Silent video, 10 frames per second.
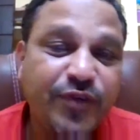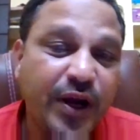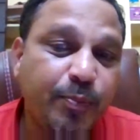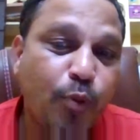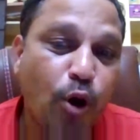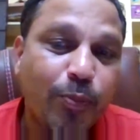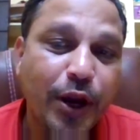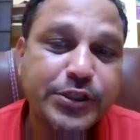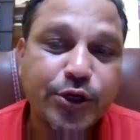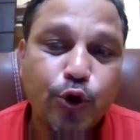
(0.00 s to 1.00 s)
different
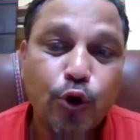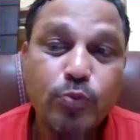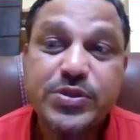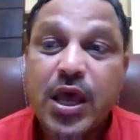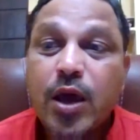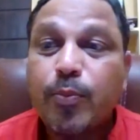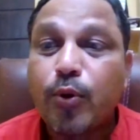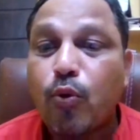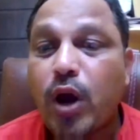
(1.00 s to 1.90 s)
population groups